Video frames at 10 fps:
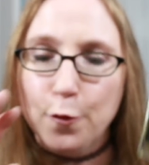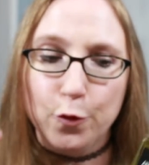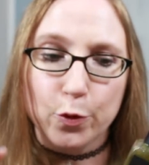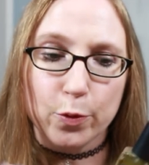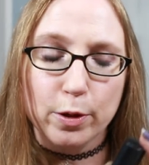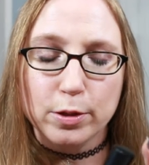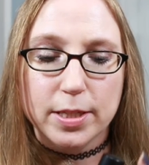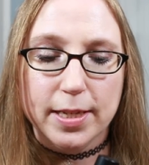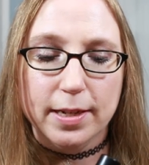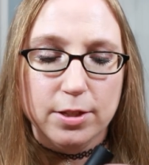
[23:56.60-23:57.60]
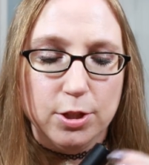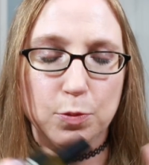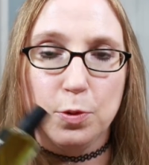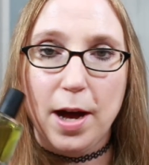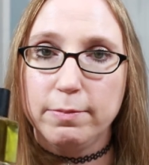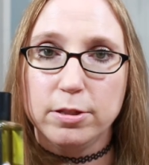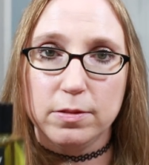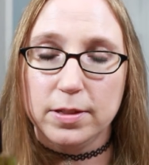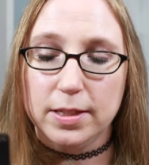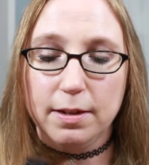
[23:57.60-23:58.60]
floral scents, you will
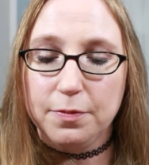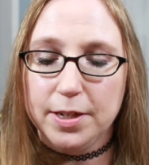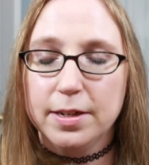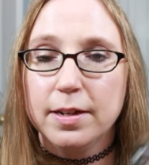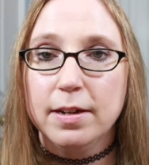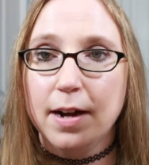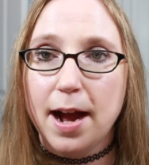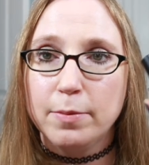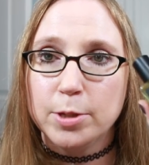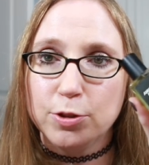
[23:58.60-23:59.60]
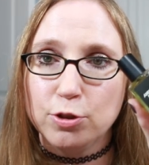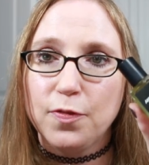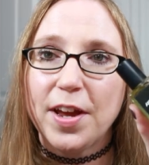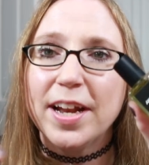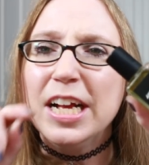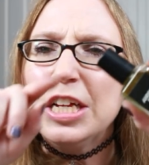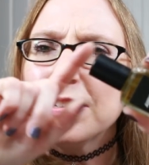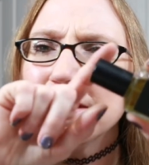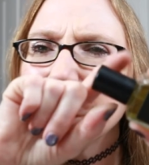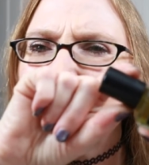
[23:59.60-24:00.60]
absolutely love it. I'm a huge fan.
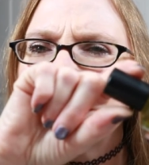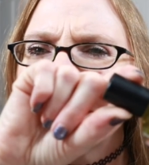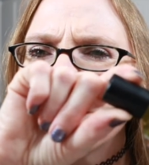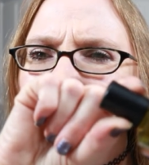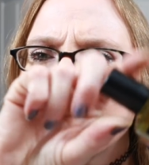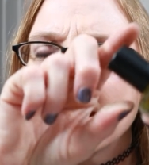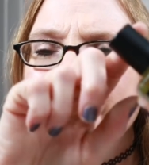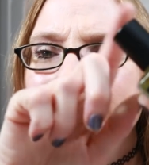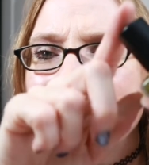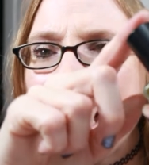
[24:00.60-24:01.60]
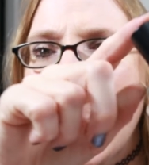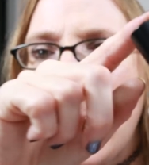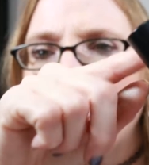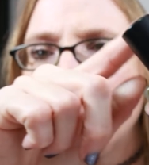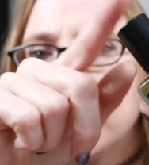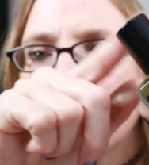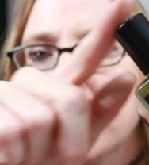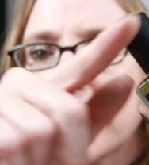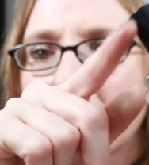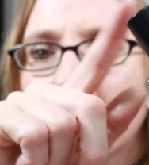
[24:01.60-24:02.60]
The other thing is, the, these caps are
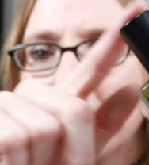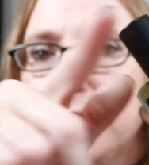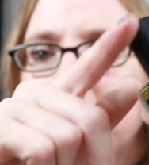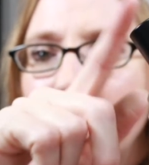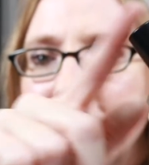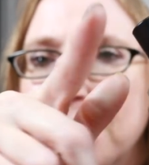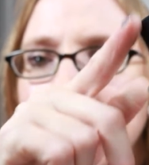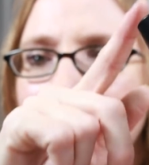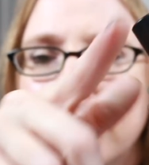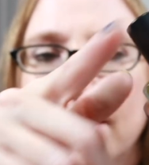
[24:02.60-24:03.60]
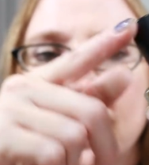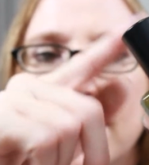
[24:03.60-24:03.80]
like, do you hear that?